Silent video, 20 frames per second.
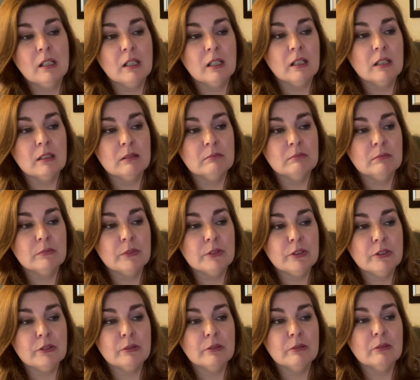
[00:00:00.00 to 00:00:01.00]
Um,
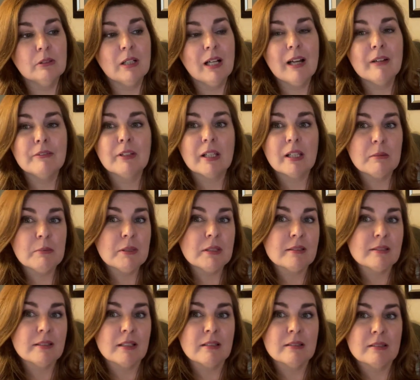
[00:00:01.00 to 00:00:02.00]
you will have to keep
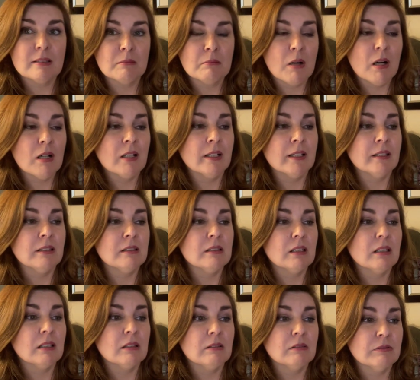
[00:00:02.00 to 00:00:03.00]
these things in mind
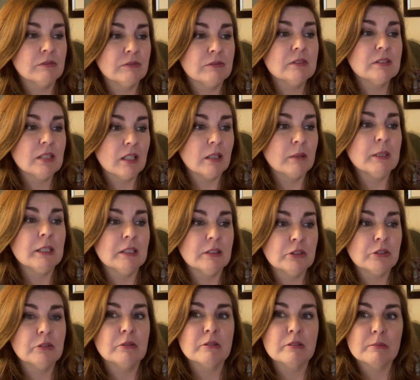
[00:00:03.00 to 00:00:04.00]
of timing
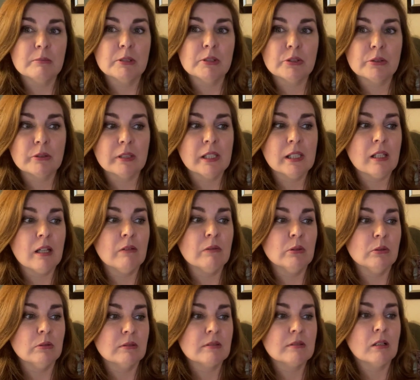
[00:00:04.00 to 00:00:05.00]
issues, maturity
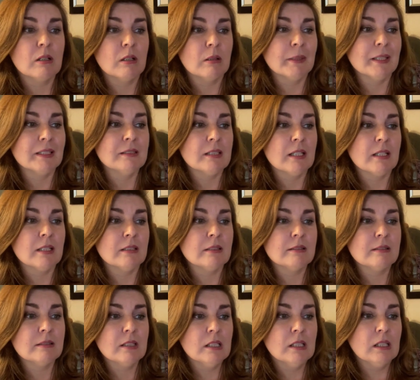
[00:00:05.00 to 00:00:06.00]
levels, karmic
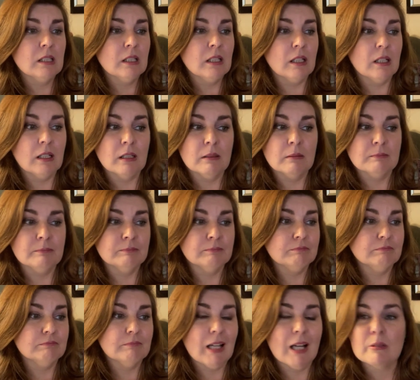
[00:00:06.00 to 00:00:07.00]
debts, um,
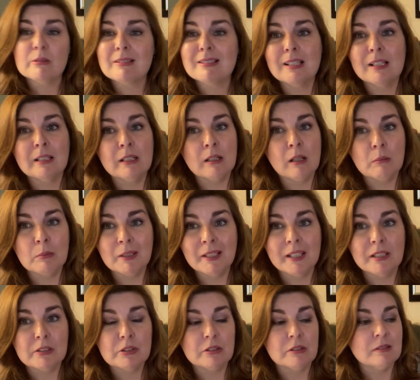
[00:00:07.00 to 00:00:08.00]
outstanding
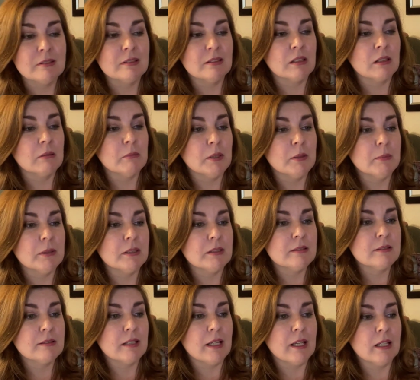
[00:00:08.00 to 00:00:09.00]
obligations and
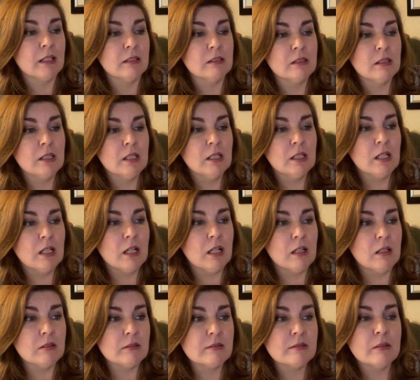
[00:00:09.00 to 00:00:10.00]
commitments. And
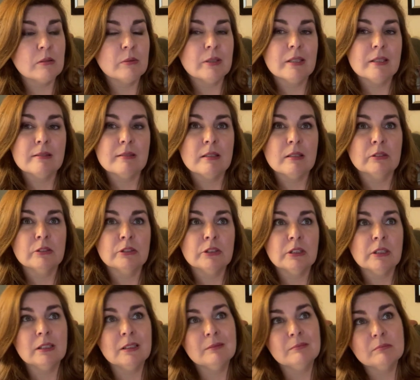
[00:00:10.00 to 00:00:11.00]
also with this
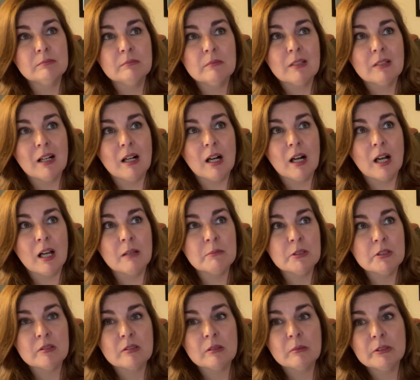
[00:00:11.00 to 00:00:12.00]
energy, I'm
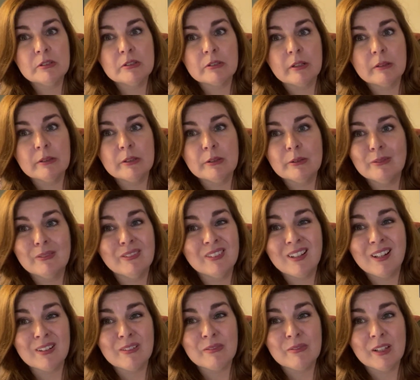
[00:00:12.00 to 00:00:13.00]
just going to be straight with you,
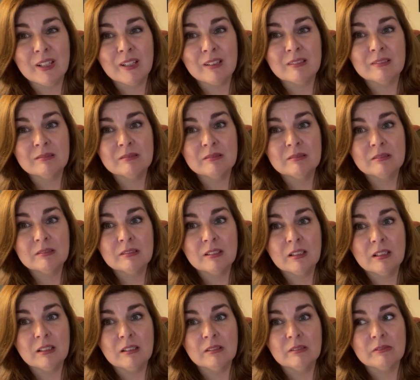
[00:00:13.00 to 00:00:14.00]
not a fan
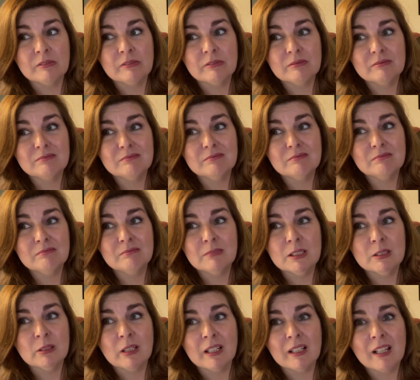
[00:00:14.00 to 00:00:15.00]
of
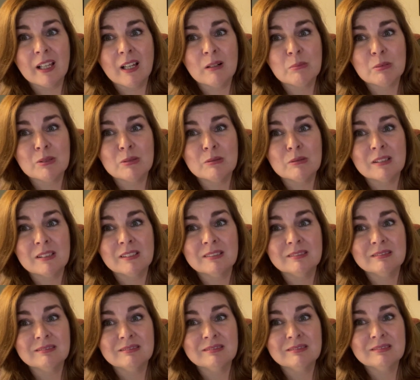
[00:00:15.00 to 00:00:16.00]
Moon and
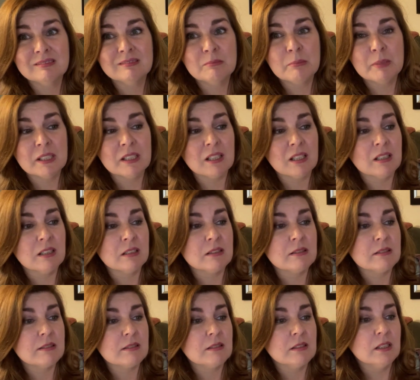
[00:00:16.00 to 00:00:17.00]
Capricorn
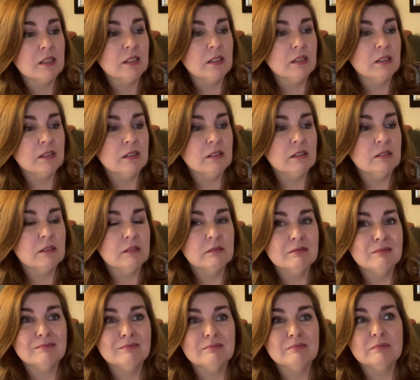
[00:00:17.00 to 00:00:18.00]
because
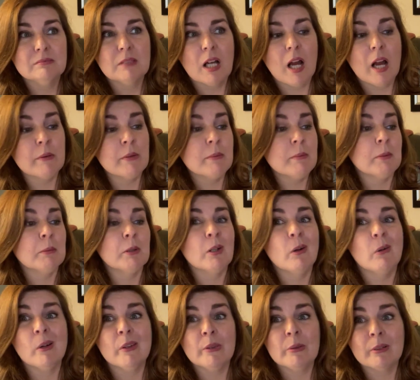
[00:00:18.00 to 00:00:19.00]
I remember
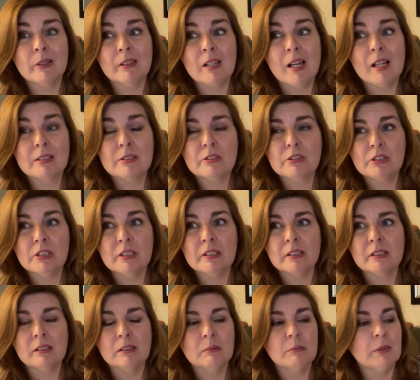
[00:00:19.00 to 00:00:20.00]
going through it last
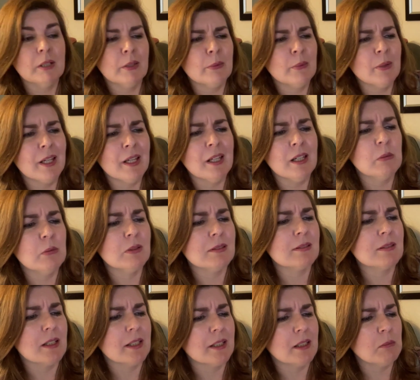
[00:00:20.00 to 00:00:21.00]
year, by the way, it
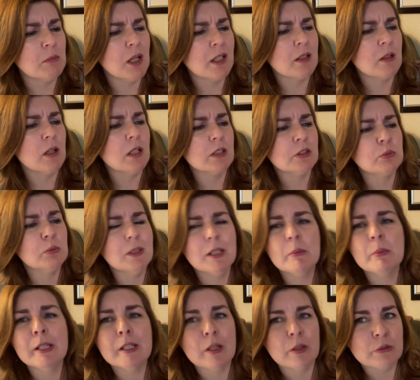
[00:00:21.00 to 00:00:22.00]
was like, my gosh, when
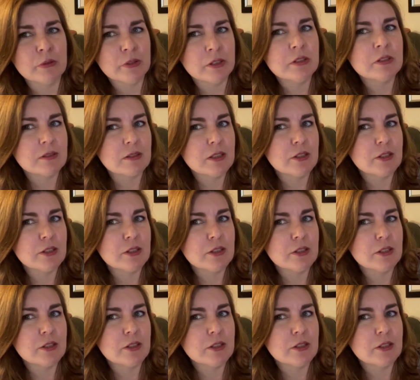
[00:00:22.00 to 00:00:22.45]
did we go through this?